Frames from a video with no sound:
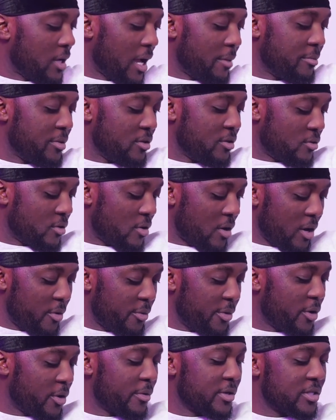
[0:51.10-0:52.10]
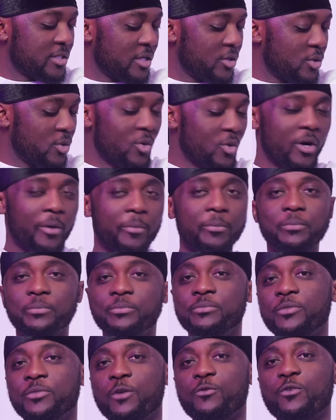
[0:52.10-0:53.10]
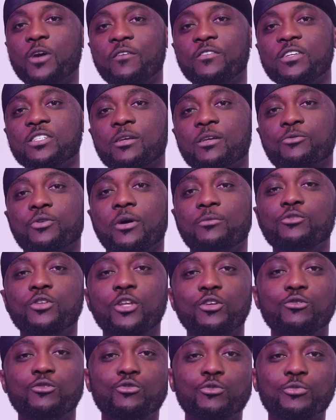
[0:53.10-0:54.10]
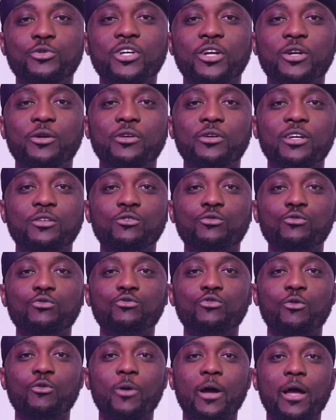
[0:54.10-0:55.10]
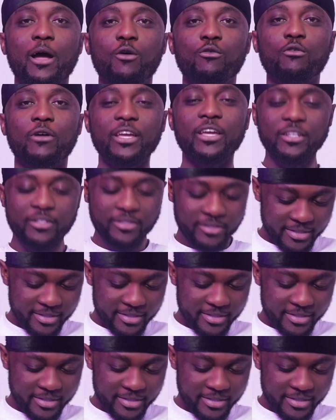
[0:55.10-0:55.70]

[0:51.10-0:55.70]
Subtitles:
Abi, you know how we always do. If you haven't subscribed to the YouTube channel yet, do so right away.